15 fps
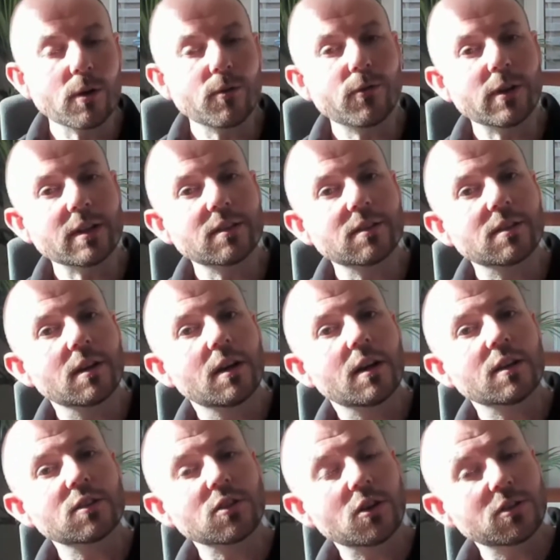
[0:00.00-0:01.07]
or if it's
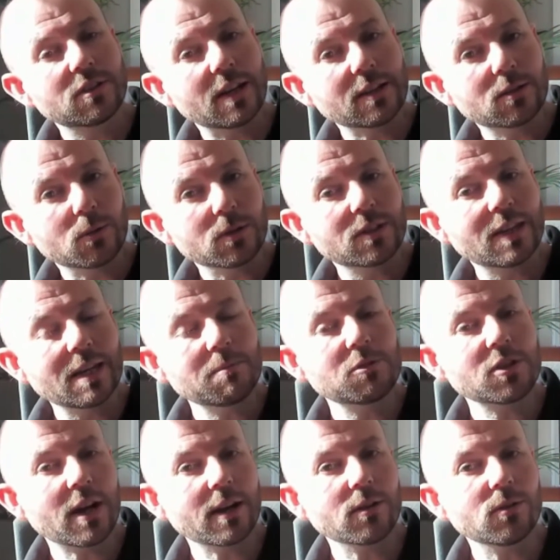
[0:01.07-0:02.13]
associated to a
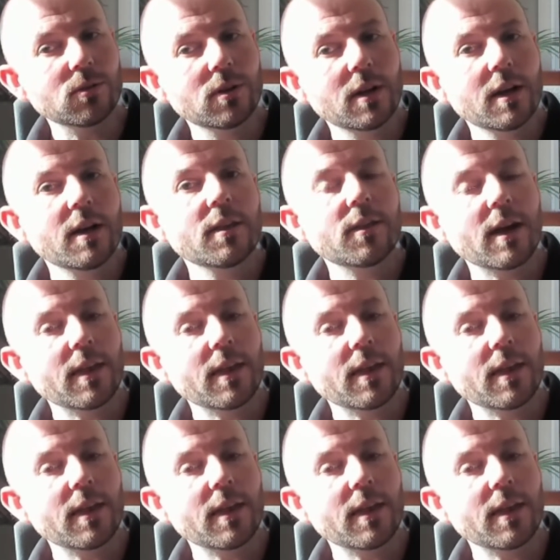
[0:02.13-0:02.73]
team channel,